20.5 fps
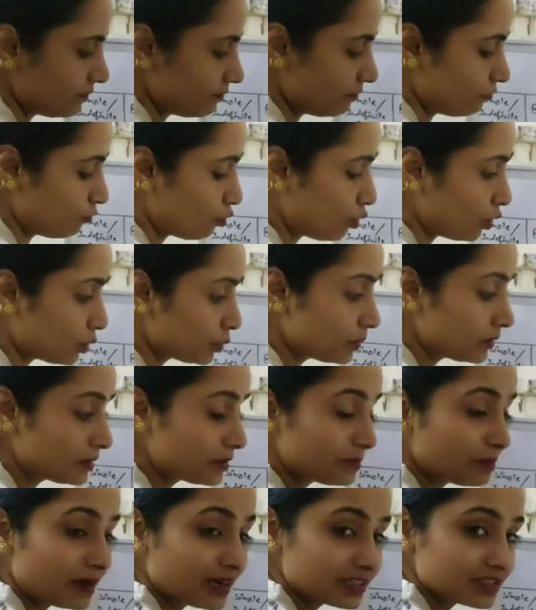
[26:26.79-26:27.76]
what will the
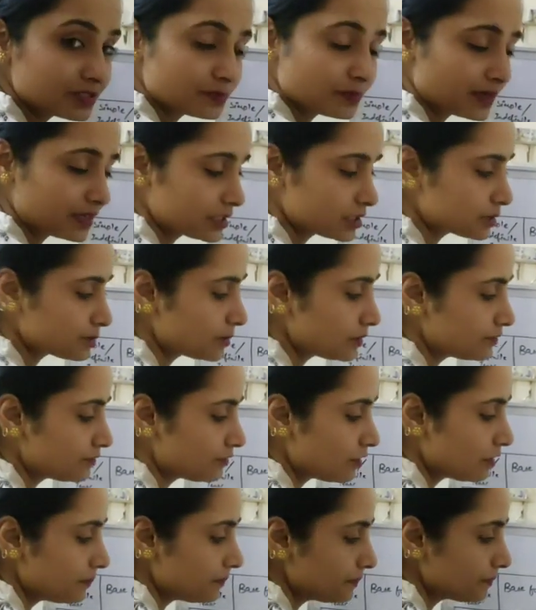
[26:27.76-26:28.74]
past participle
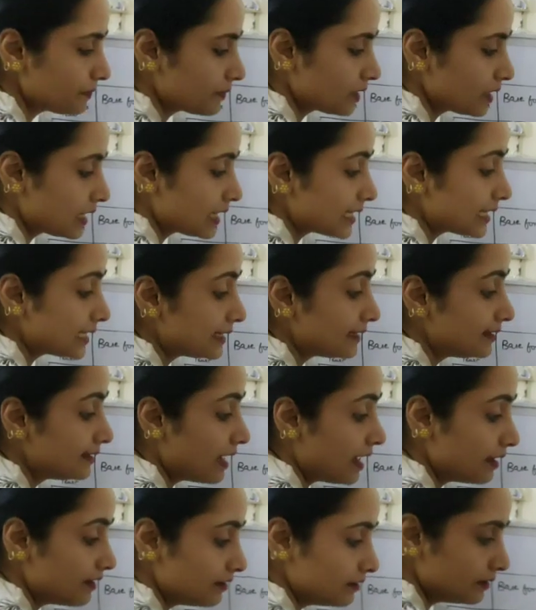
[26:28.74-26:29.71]
form?
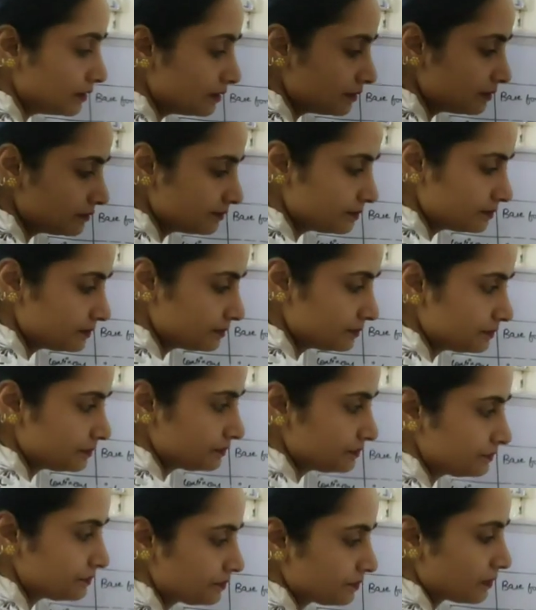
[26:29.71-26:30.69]
Done
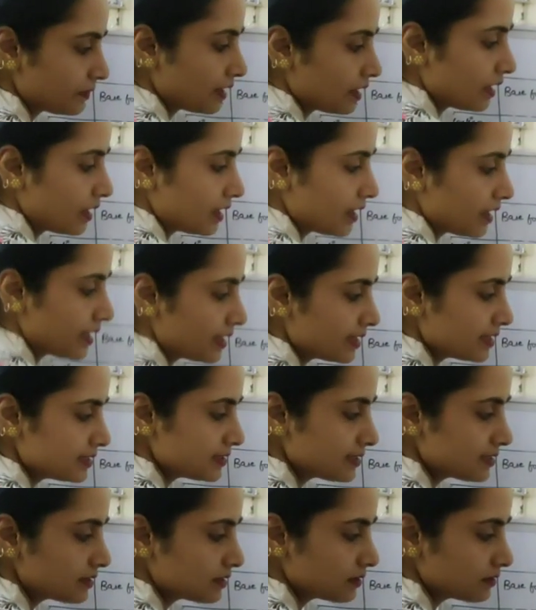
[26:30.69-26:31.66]

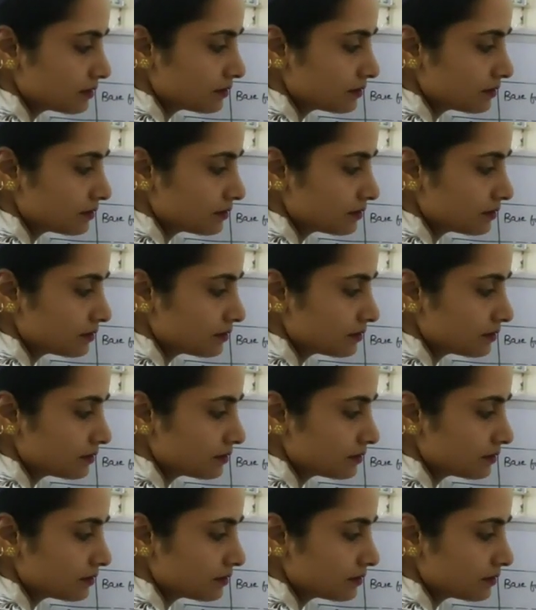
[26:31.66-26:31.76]
his